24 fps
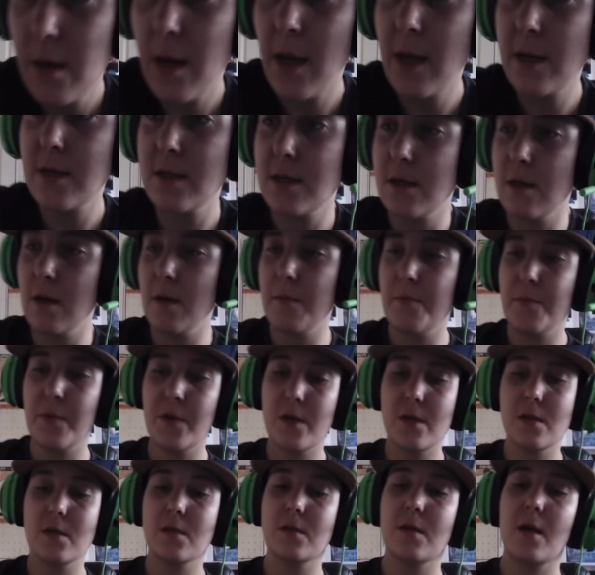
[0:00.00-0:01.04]
Next up
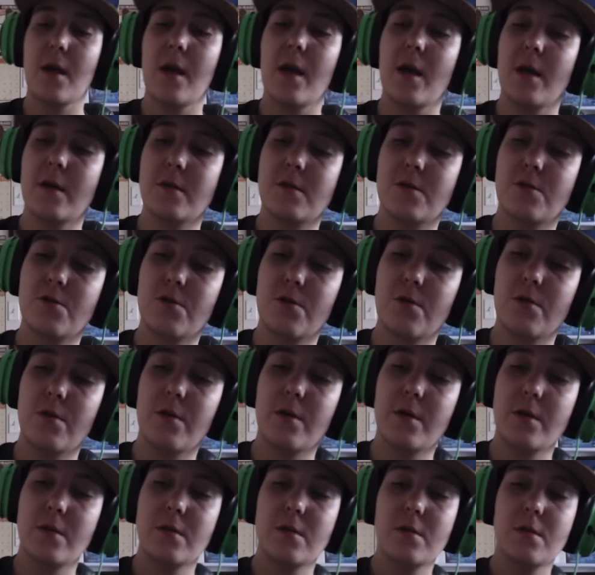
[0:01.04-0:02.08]
is
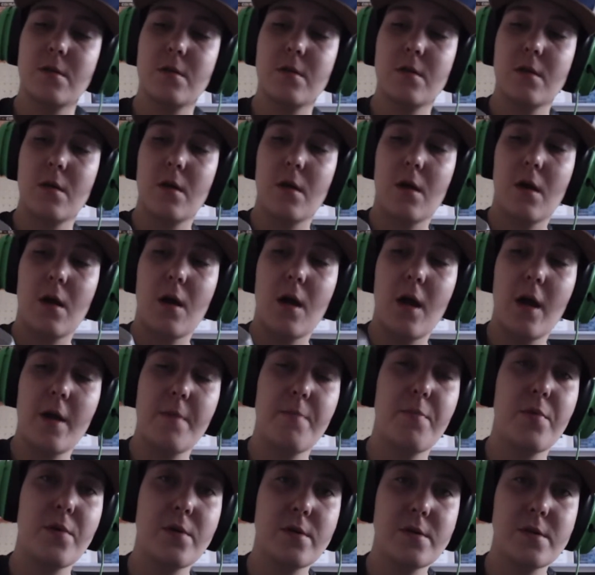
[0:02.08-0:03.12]
Asteroids
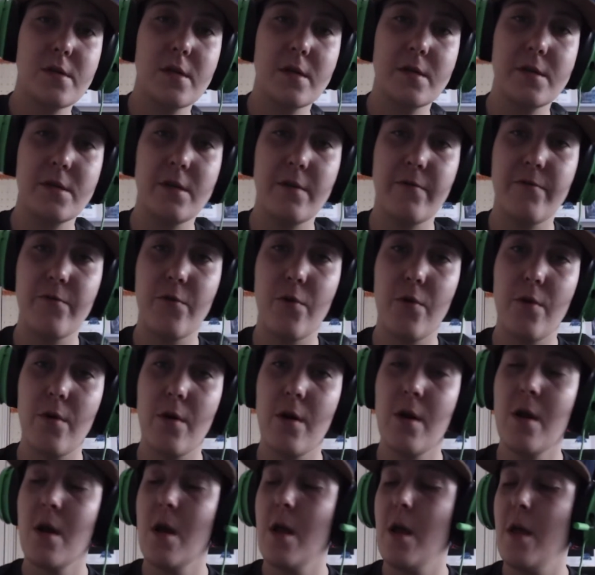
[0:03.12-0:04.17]
Hyper
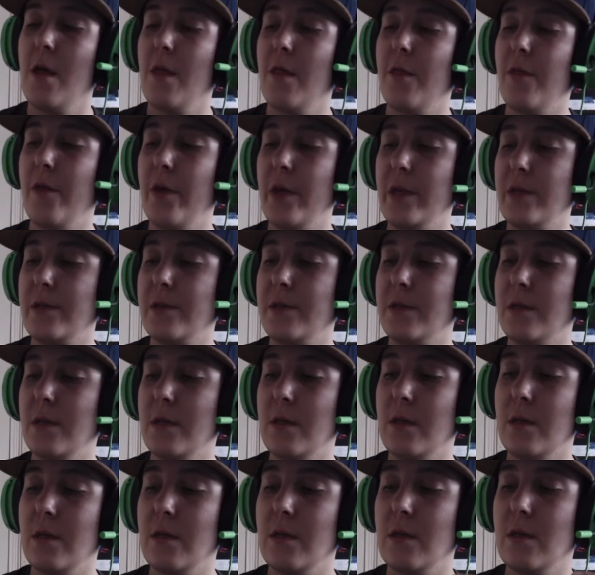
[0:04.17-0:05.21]
64. This
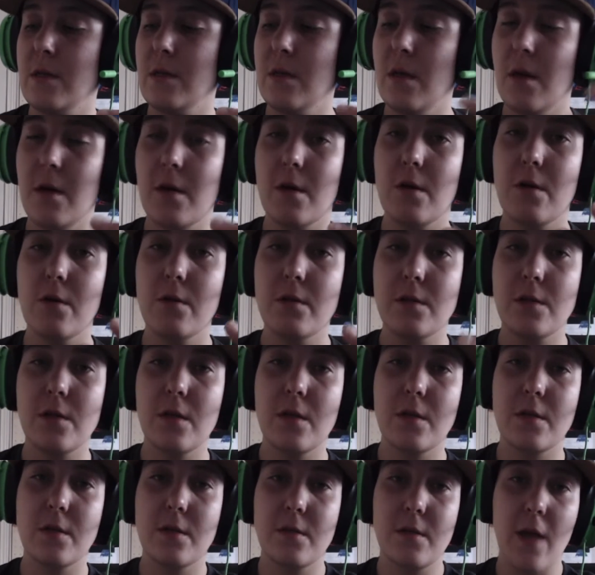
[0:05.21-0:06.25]
is, I don't know, it's
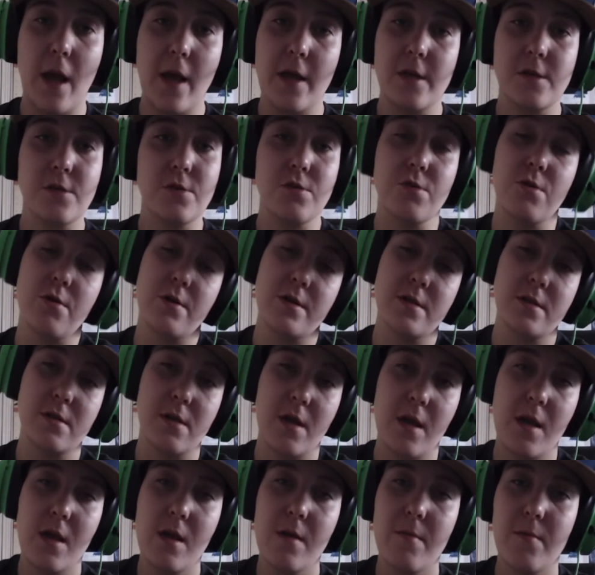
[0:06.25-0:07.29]
an Asteroids
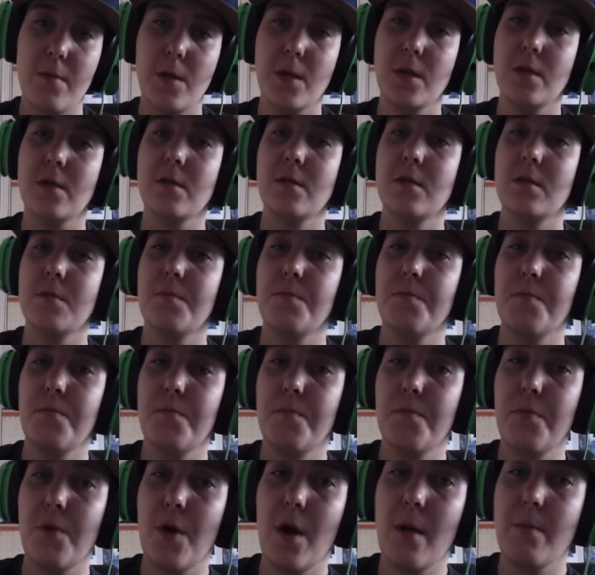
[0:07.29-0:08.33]
game, and it's
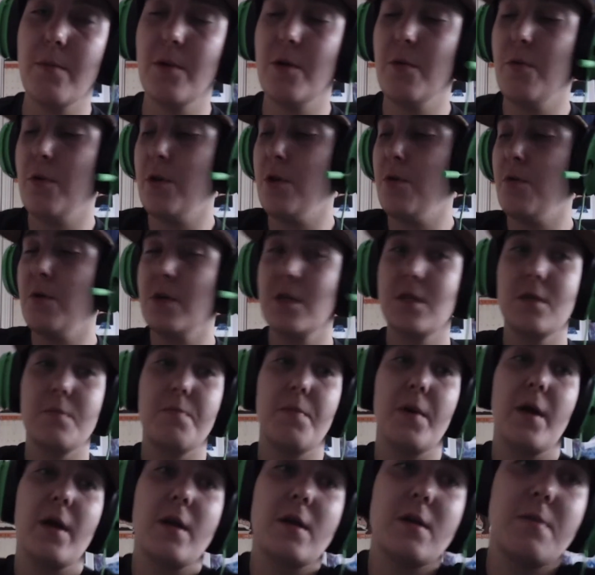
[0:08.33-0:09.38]
probably what you
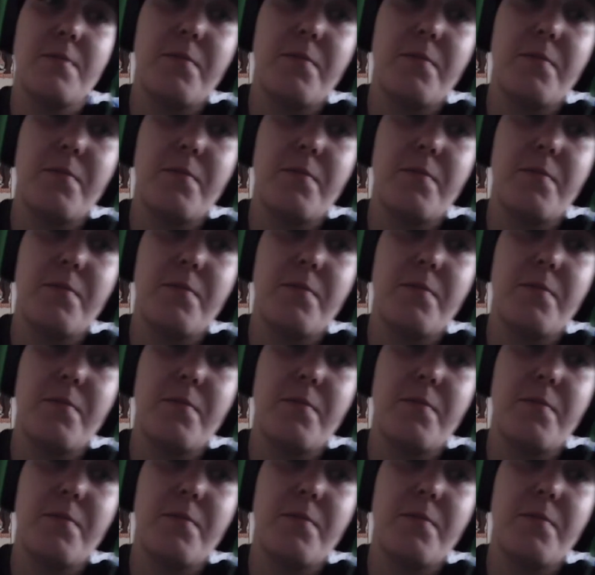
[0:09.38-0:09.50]
expect,